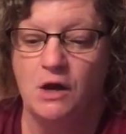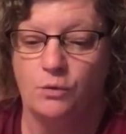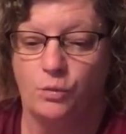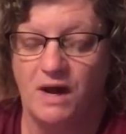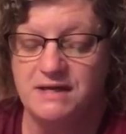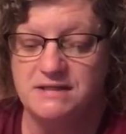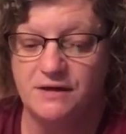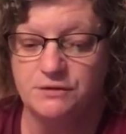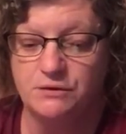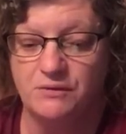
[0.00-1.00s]
Write
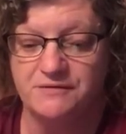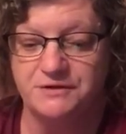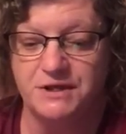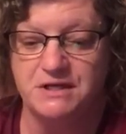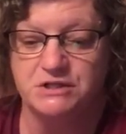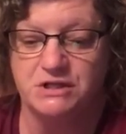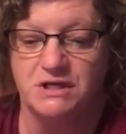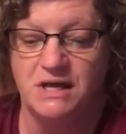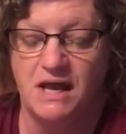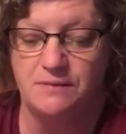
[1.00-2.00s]
down the
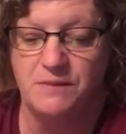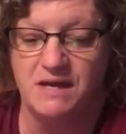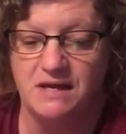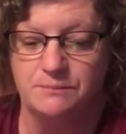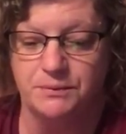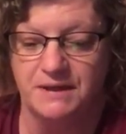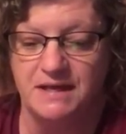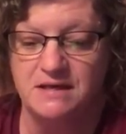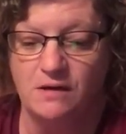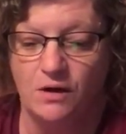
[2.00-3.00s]
revelation and make it
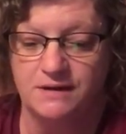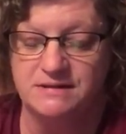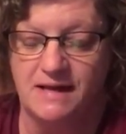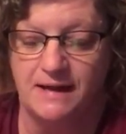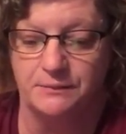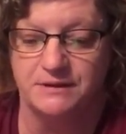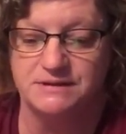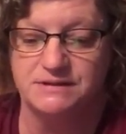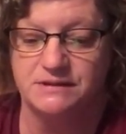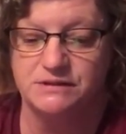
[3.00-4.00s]
plain on
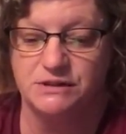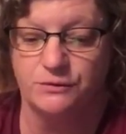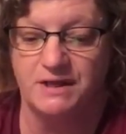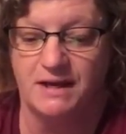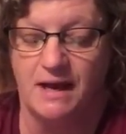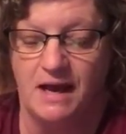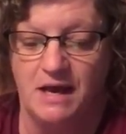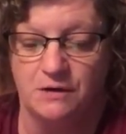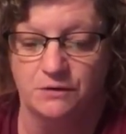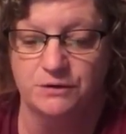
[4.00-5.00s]
tablets, so that a
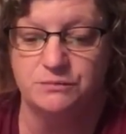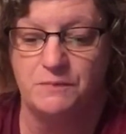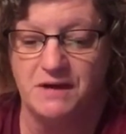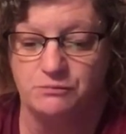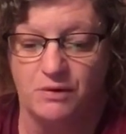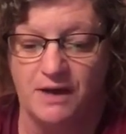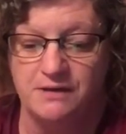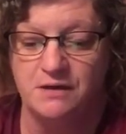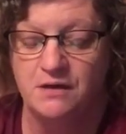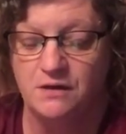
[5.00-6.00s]
herald may
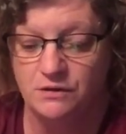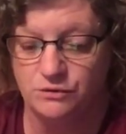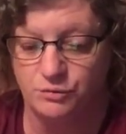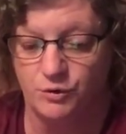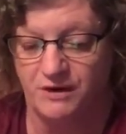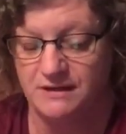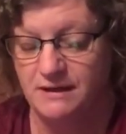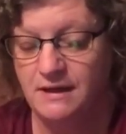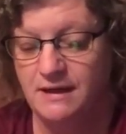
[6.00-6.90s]
run through it.